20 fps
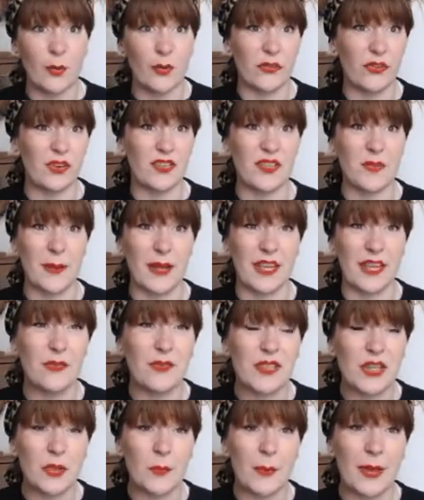over onto my
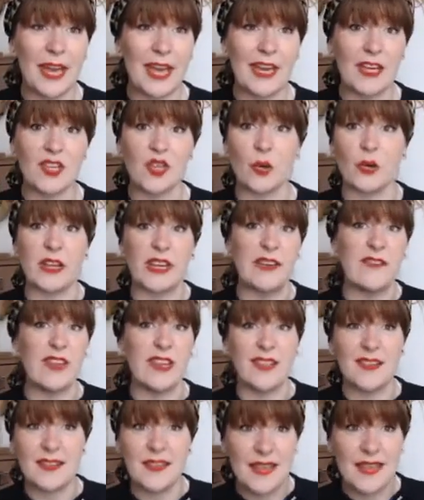YouTube page or
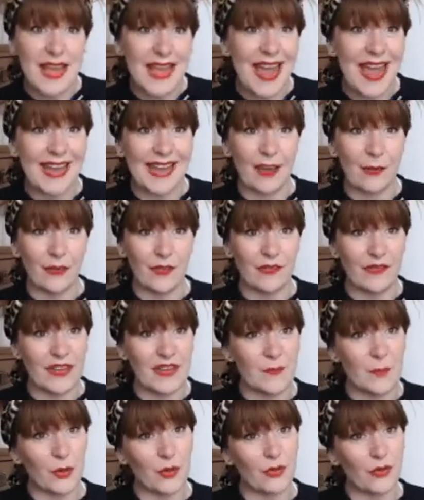even hang out in the
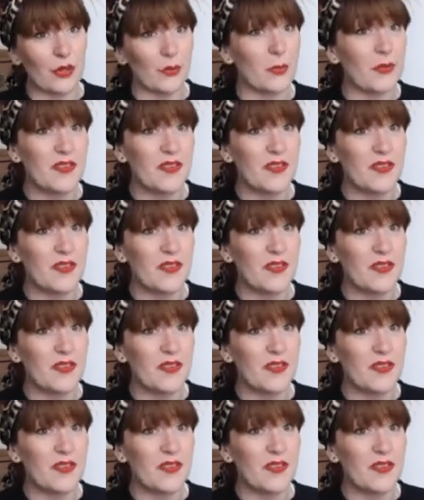Facebook group,